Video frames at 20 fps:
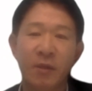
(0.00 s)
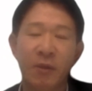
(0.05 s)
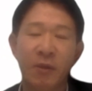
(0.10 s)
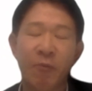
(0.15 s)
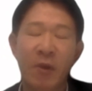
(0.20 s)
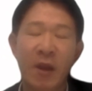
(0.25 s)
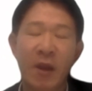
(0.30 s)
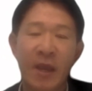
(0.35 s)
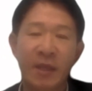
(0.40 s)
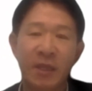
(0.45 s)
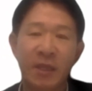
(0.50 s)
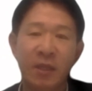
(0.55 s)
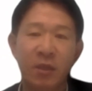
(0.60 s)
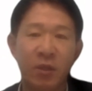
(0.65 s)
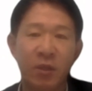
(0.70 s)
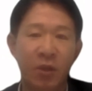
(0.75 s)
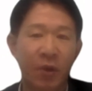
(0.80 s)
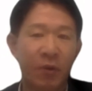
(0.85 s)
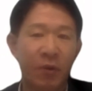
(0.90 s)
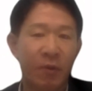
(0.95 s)
related
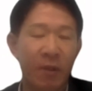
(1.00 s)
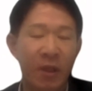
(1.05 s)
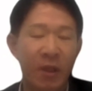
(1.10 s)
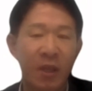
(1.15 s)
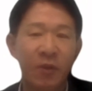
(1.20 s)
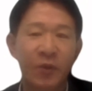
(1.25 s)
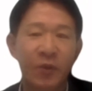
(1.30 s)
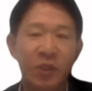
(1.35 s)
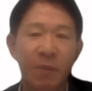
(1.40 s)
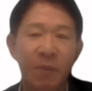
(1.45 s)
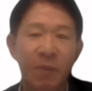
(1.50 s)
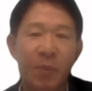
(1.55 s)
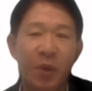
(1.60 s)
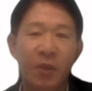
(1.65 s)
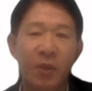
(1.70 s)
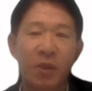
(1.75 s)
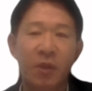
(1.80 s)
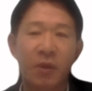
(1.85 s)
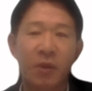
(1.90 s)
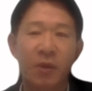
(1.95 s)
to the leadership,
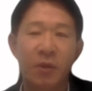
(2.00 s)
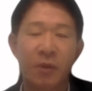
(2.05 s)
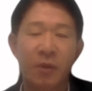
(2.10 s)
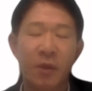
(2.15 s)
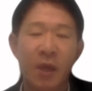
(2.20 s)
but